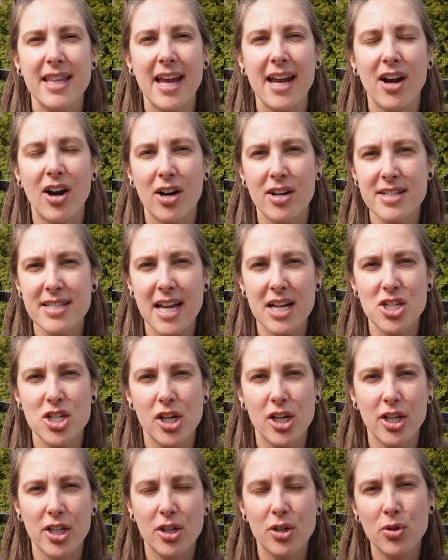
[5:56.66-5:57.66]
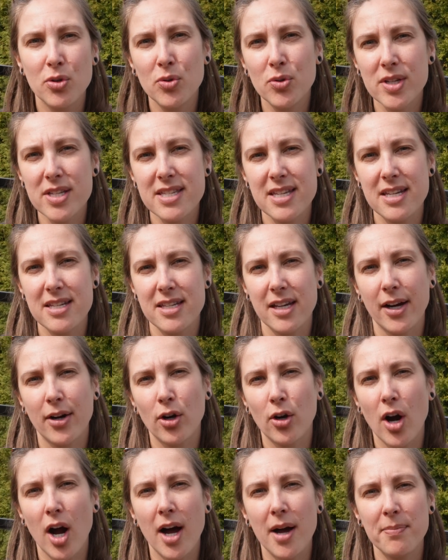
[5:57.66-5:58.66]
they are such a good cool season
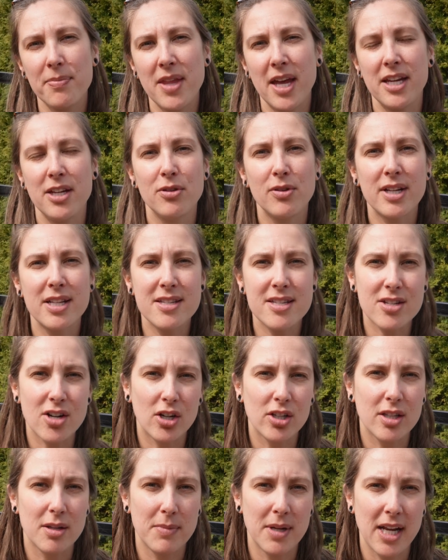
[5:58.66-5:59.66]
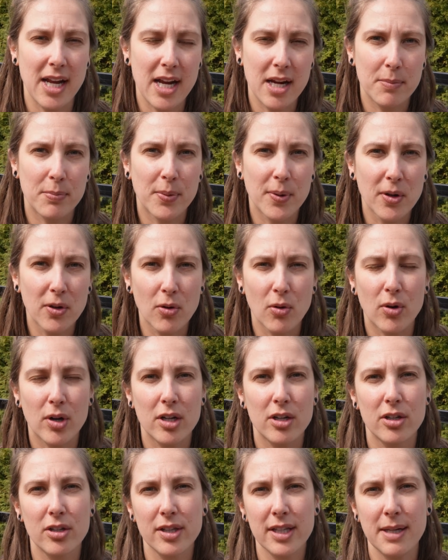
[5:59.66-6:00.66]
crop that you can start them in April or
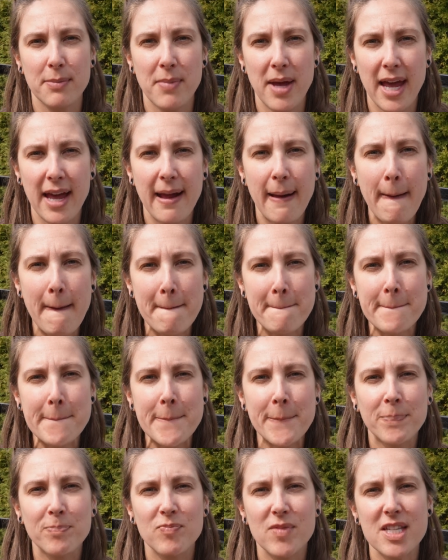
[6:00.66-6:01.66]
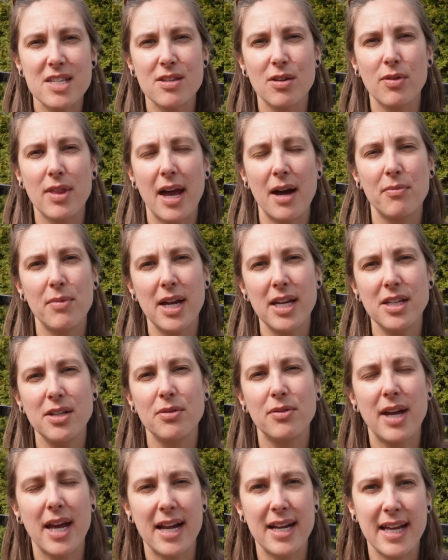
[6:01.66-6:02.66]
early May. So that way
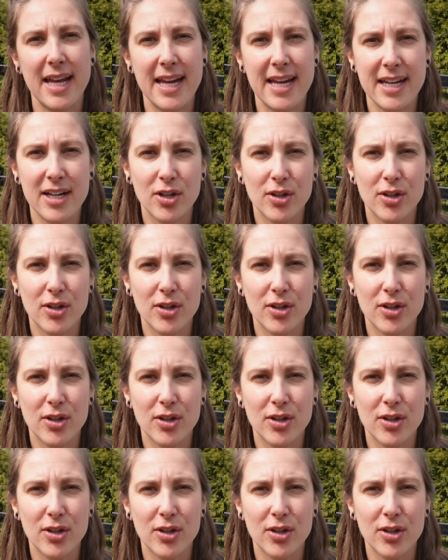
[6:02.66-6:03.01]
you get a